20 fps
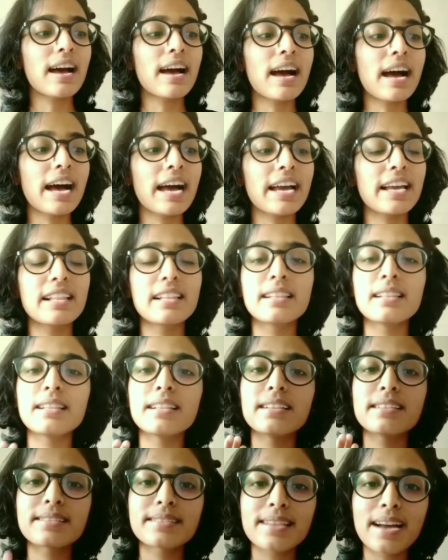I'll
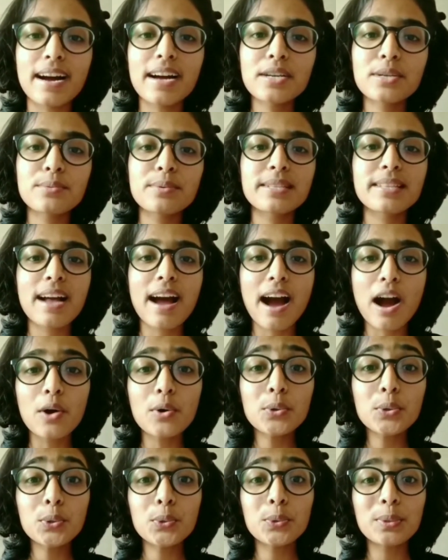start with
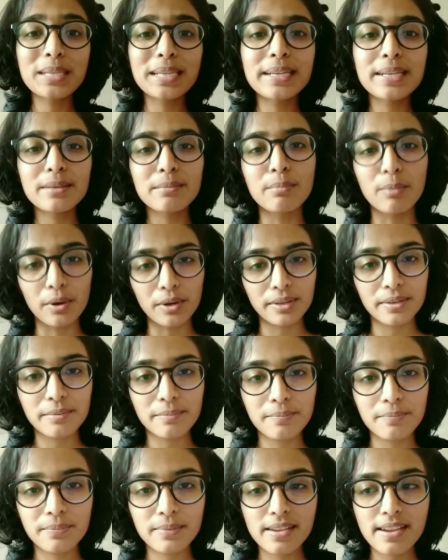how to read a book.
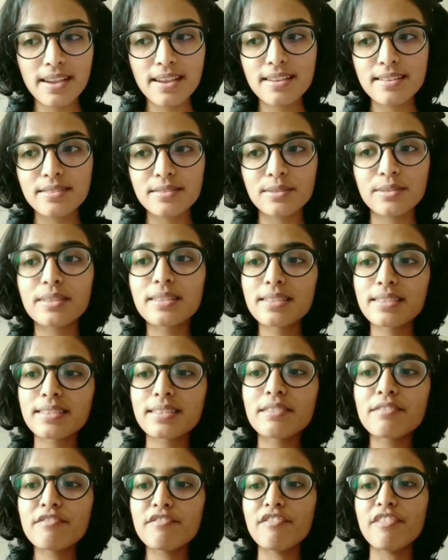So this is
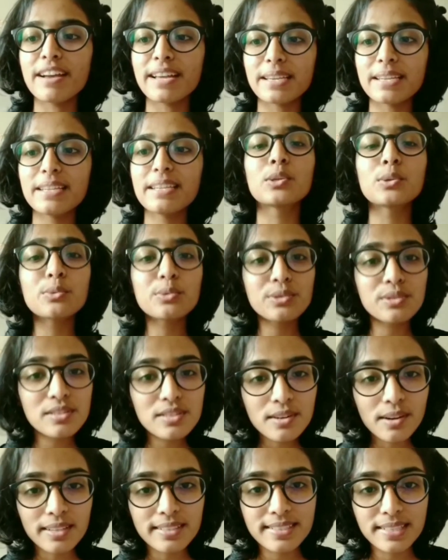a very
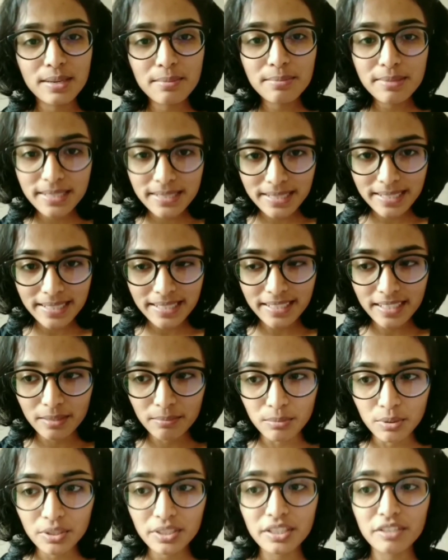crucial concept in reading a
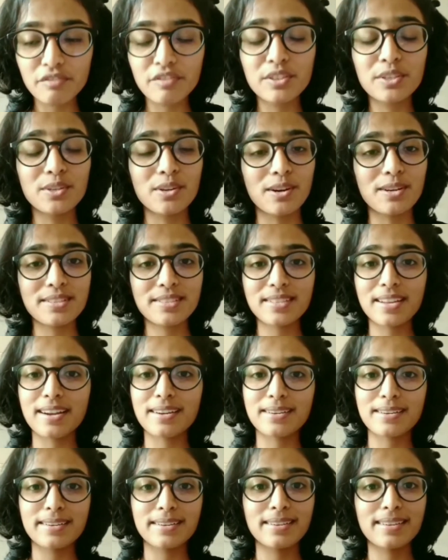book. If you do not
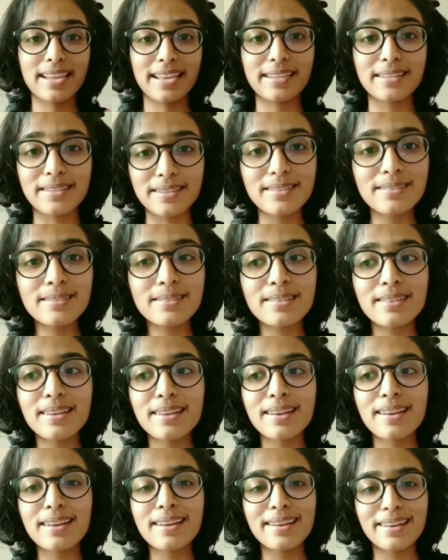start it like this,
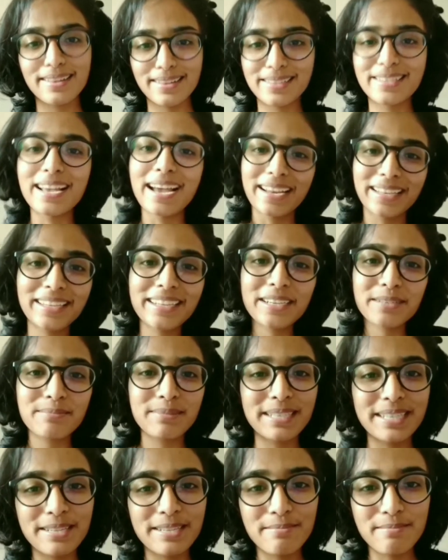it can get
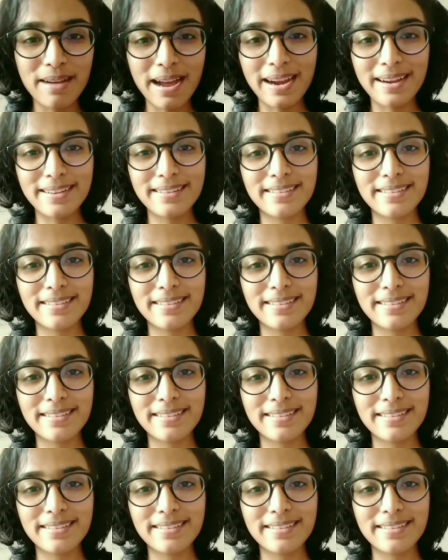pretty bad.